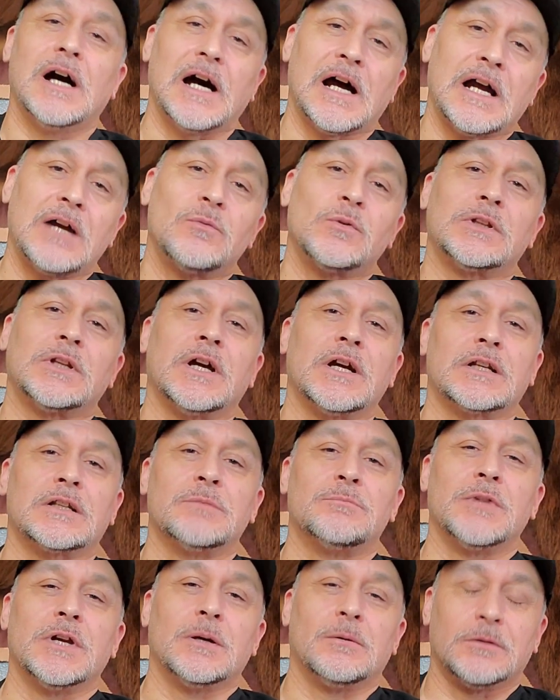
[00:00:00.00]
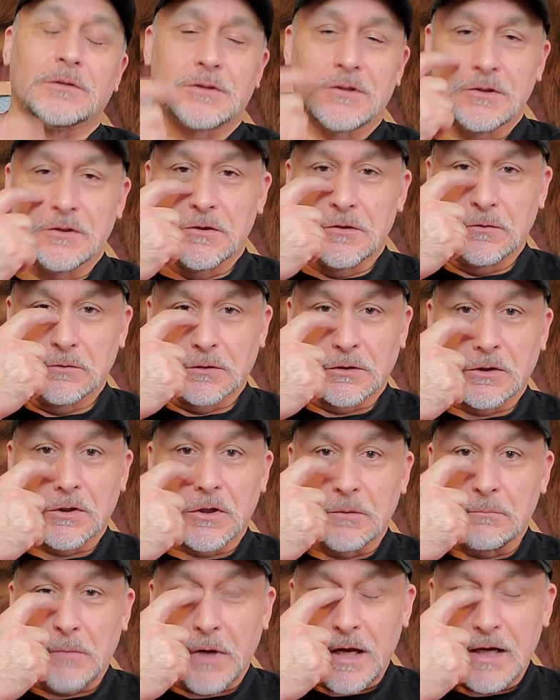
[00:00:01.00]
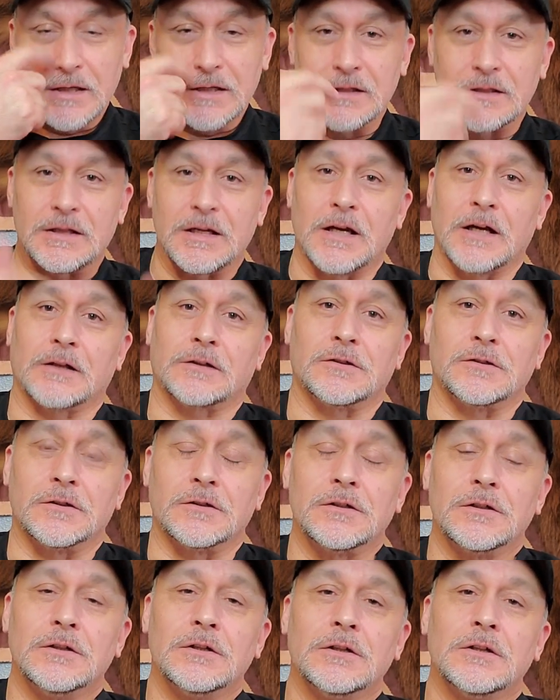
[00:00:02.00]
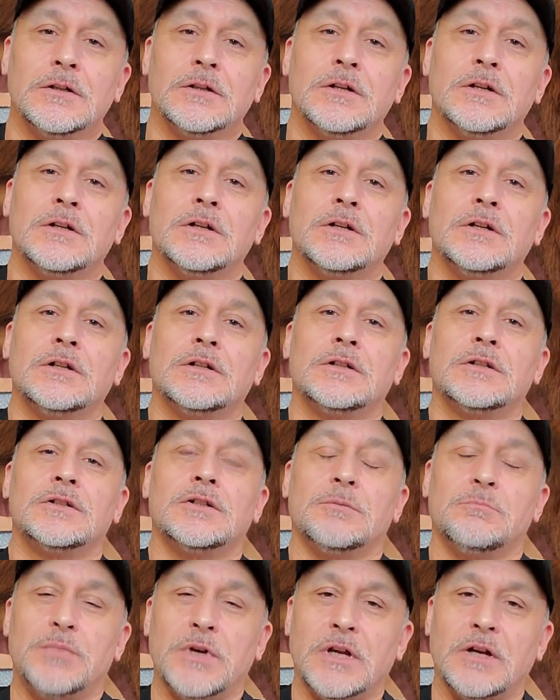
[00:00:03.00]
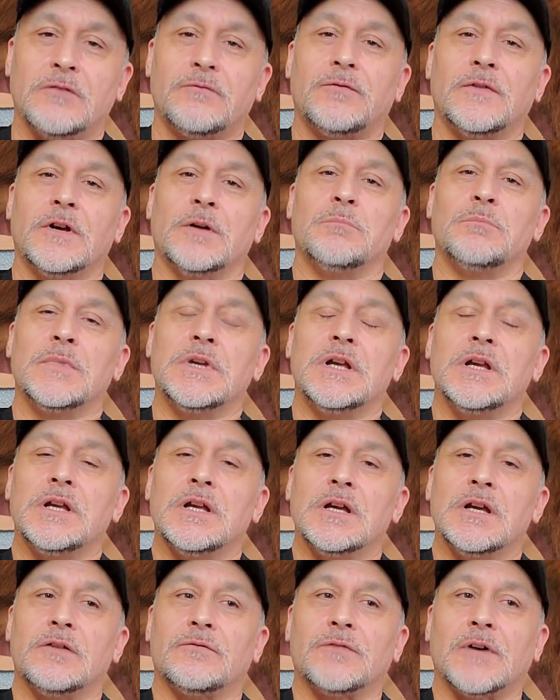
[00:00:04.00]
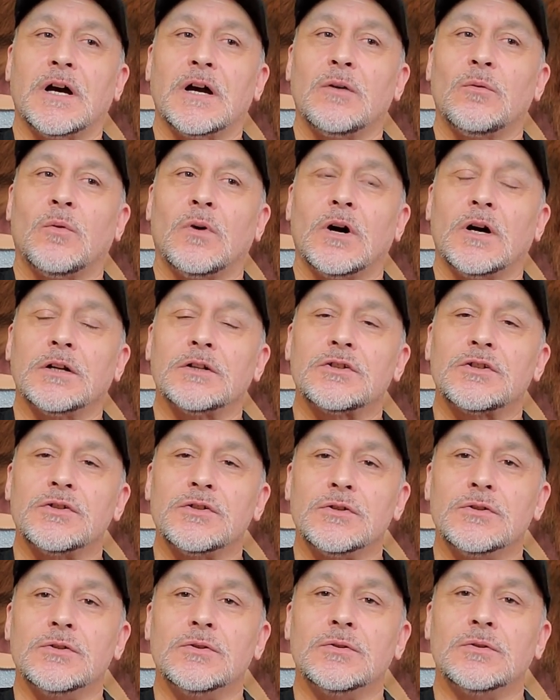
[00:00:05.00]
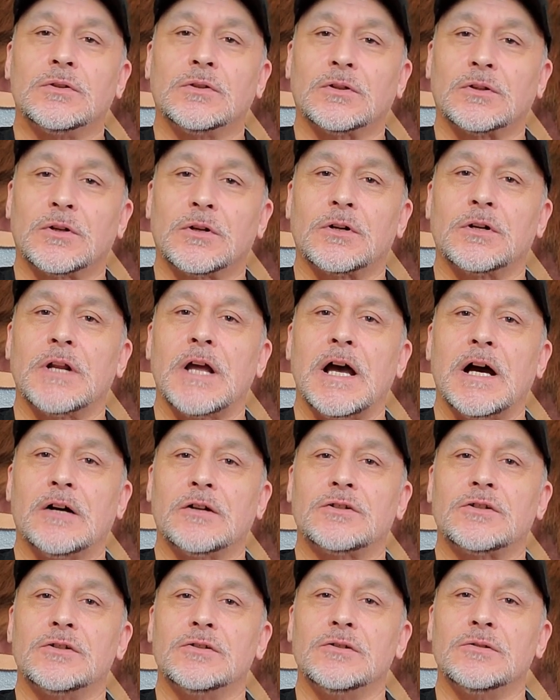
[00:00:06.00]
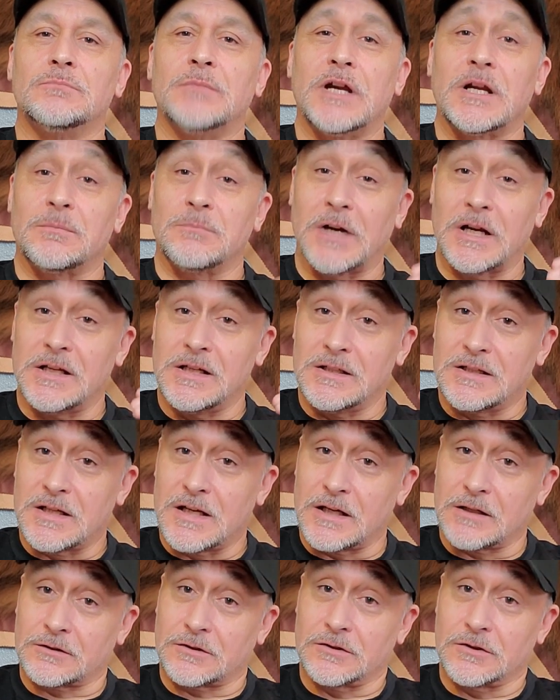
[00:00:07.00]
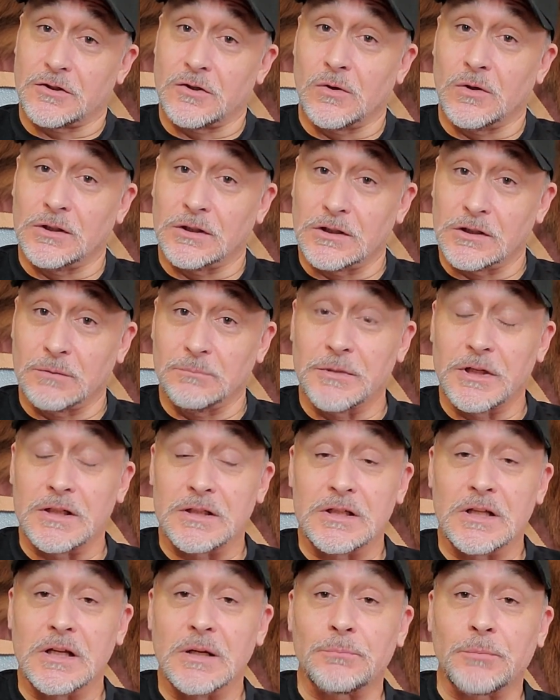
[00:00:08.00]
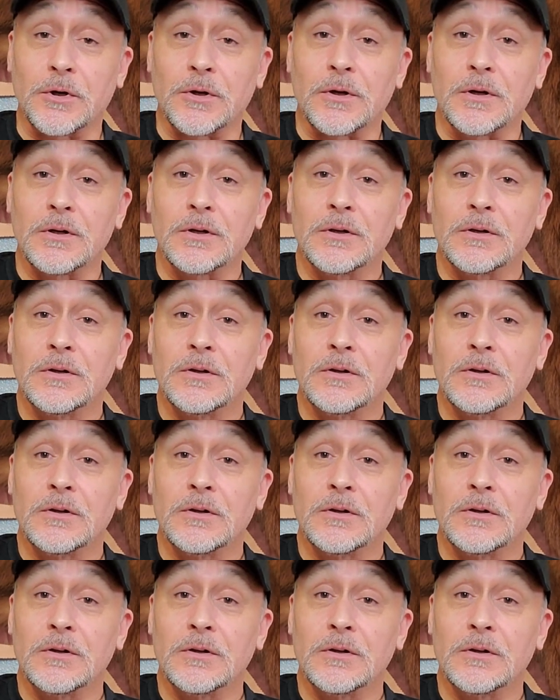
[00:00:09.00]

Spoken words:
I would like to be able to learn my detector to benefit me if I want to learn how to make my detector go a little bit deeper,